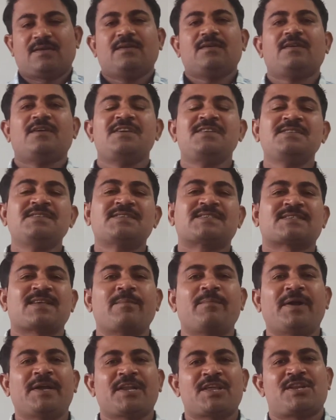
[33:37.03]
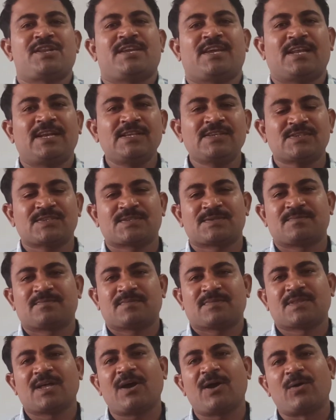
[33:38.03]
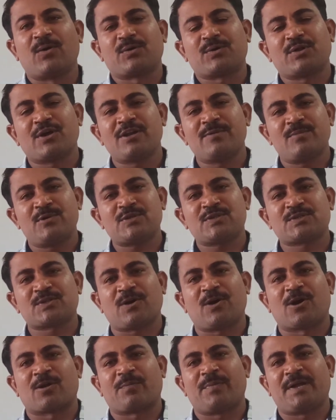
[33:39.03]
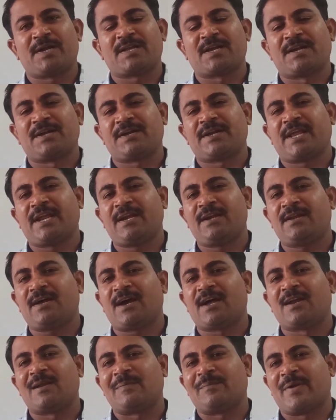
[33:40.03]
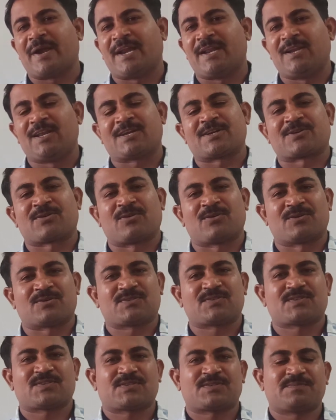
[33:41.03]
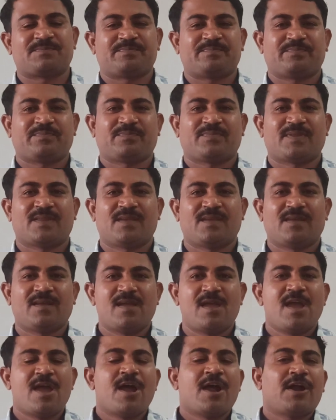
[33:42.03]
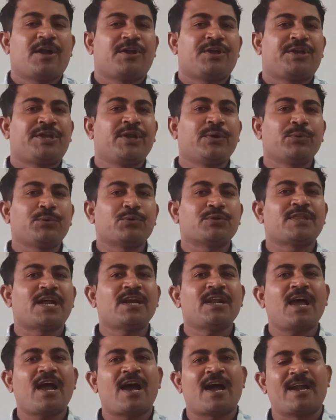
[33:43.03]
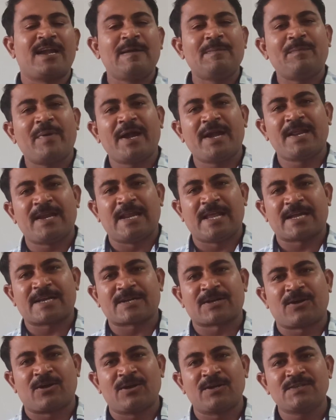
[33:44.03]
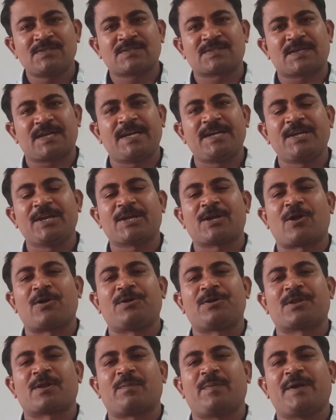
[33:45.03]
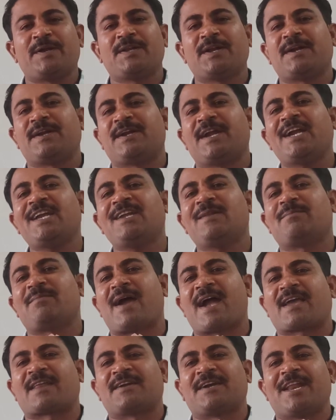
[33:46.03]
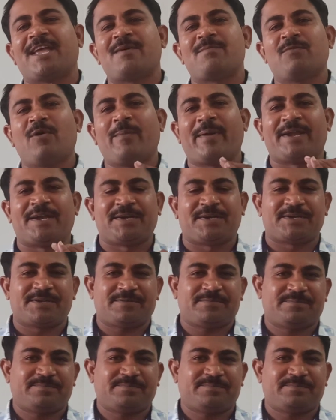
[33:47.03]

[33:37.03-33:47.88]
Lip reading: In some materials, the outermost orbit contain unpaired electrons. Due to that unpaired electrons, it contributes a net magnetic moment.